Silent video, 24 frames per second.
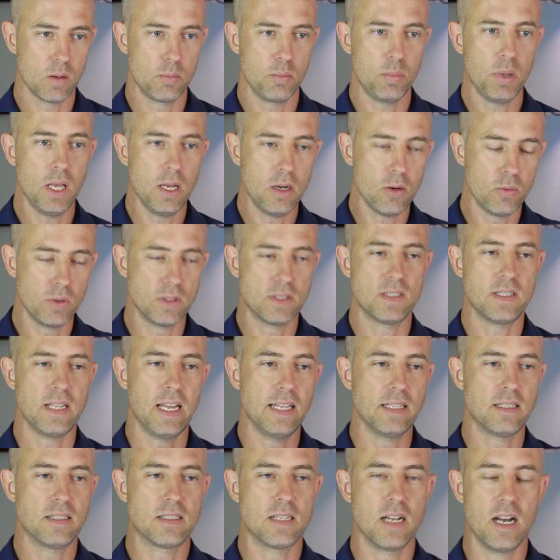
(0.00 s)
Peter would
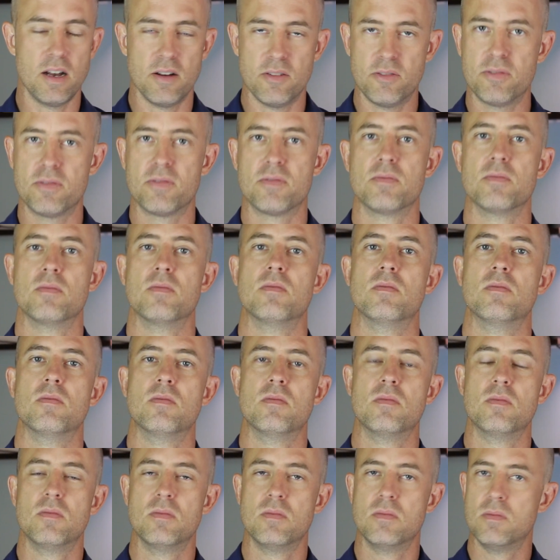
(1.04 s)
say stuff,
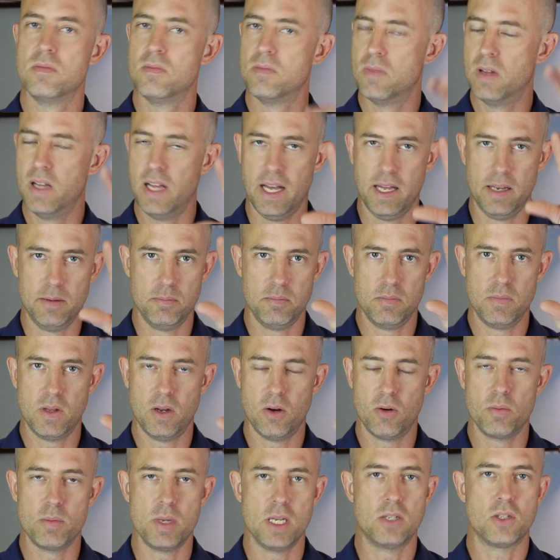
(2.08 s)
and
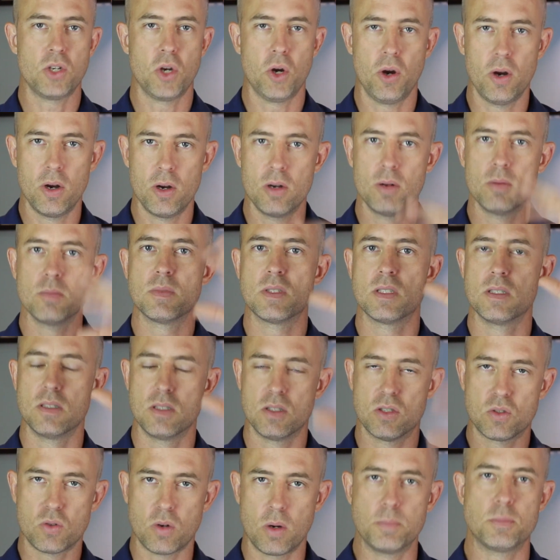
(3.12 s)
there would be terms and
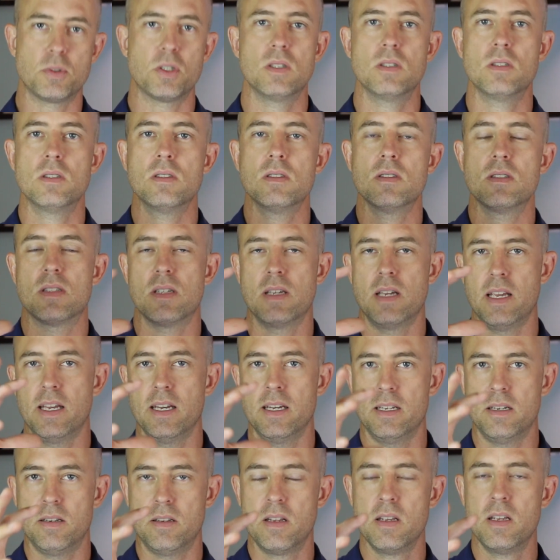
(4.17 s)
descriptions
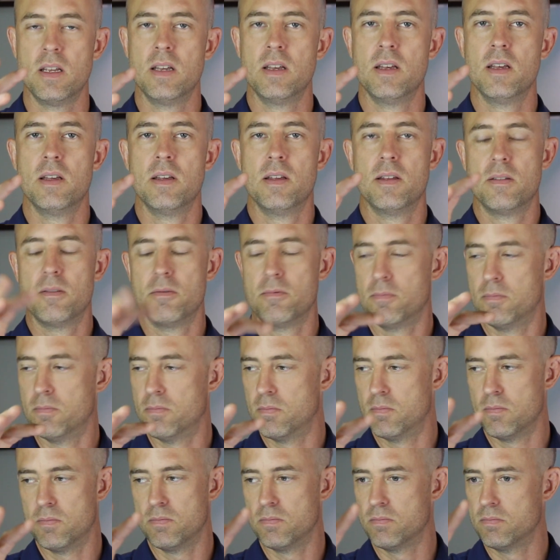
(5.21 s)
and
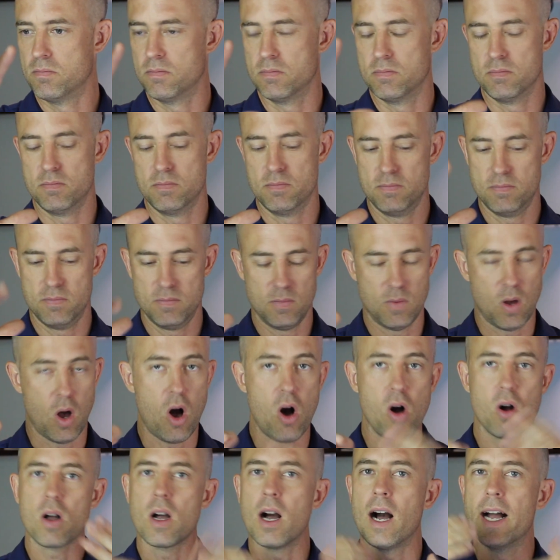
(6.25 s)
mm,
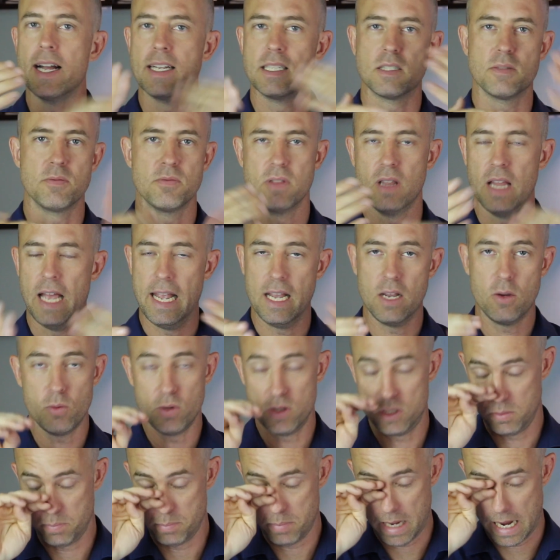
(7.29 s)
all kinds of
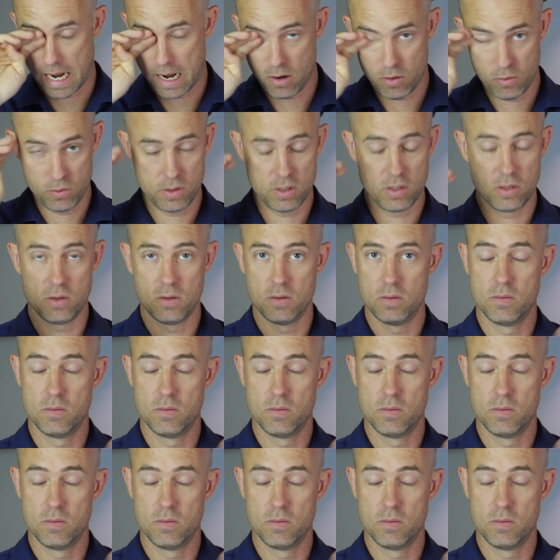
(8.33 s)
language about